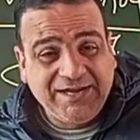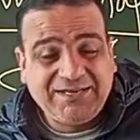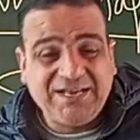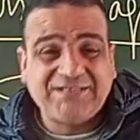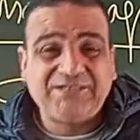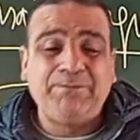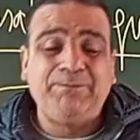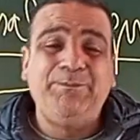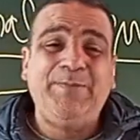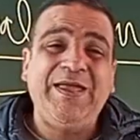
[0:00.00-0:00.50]
It
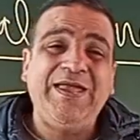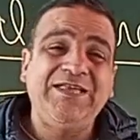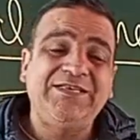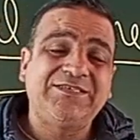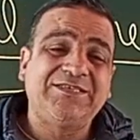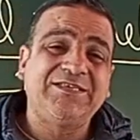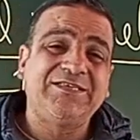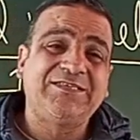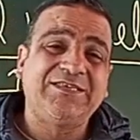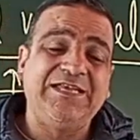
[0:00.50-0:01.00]
has a
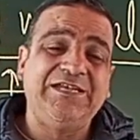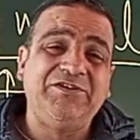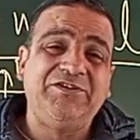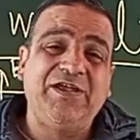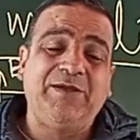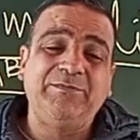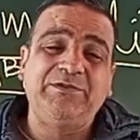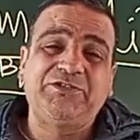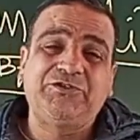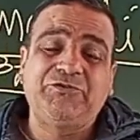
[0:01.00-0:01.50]
basis
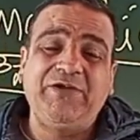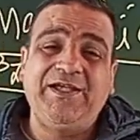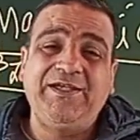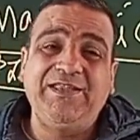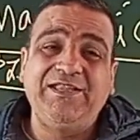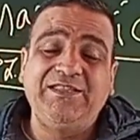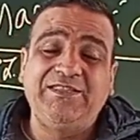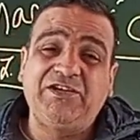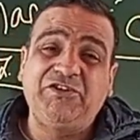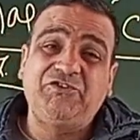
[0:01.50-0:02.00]
in
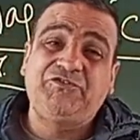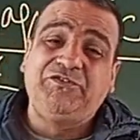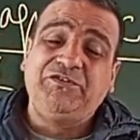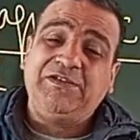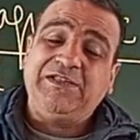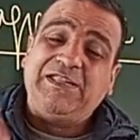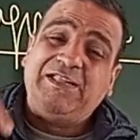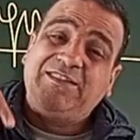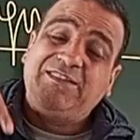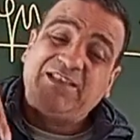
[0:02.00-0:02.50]
demonstrating
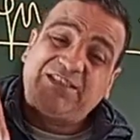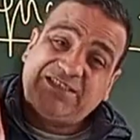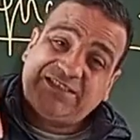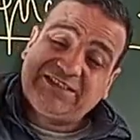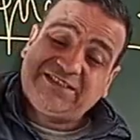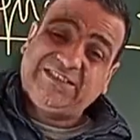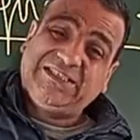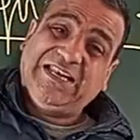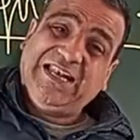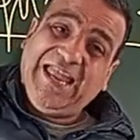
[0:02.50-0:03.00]
the
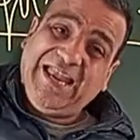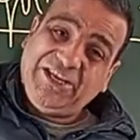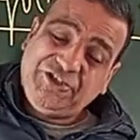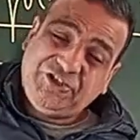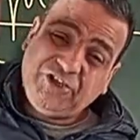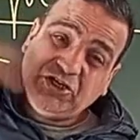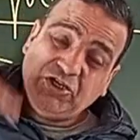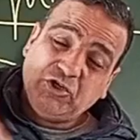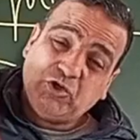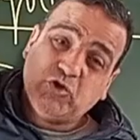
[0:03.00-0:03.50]

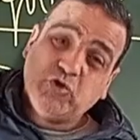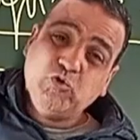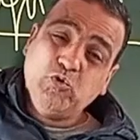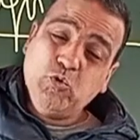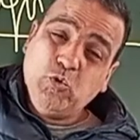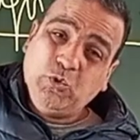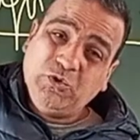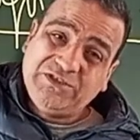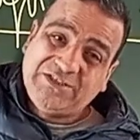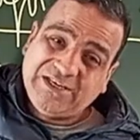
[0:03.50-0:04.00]
selection
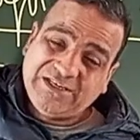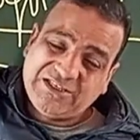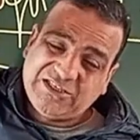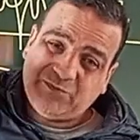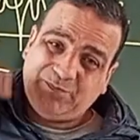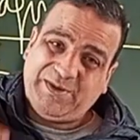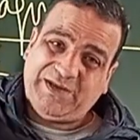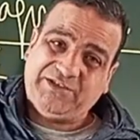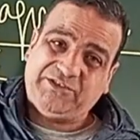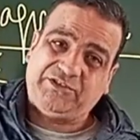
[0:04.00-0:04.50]
rules in
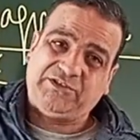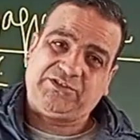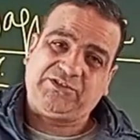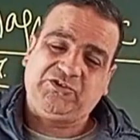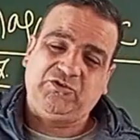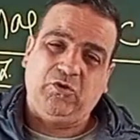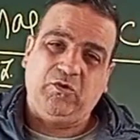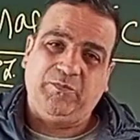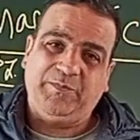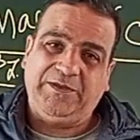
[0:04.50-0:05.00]

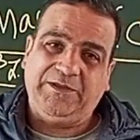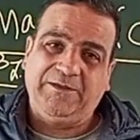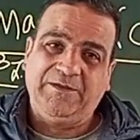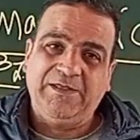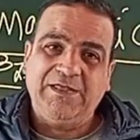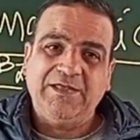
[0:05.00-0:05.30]
spectroscopy.